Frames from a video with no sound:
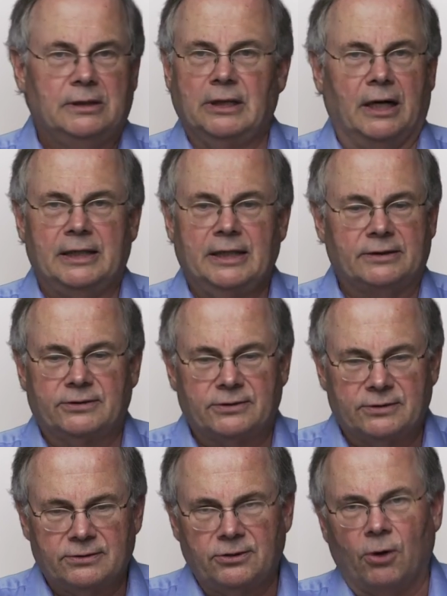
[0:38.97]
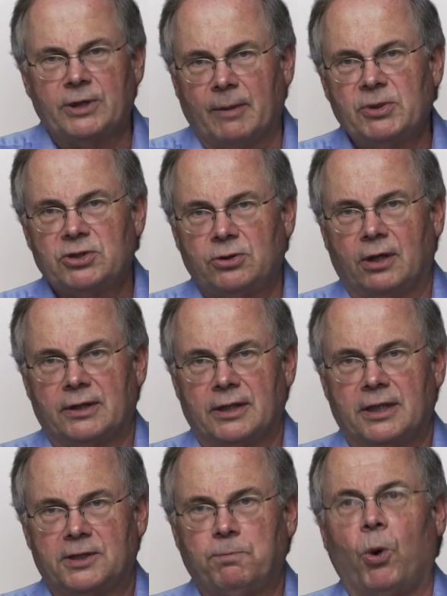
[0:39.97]
No, it's, don't get me started,
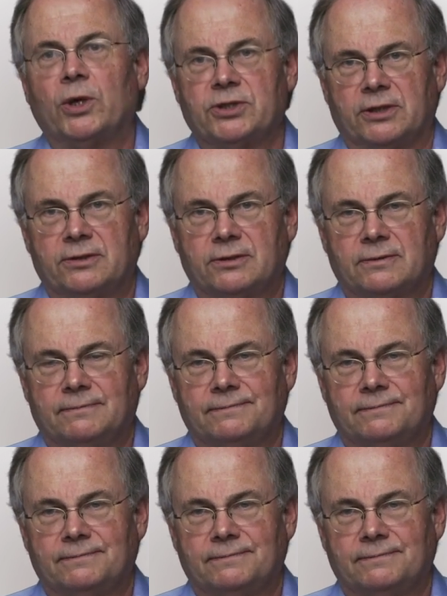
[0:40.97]
it's poisonous.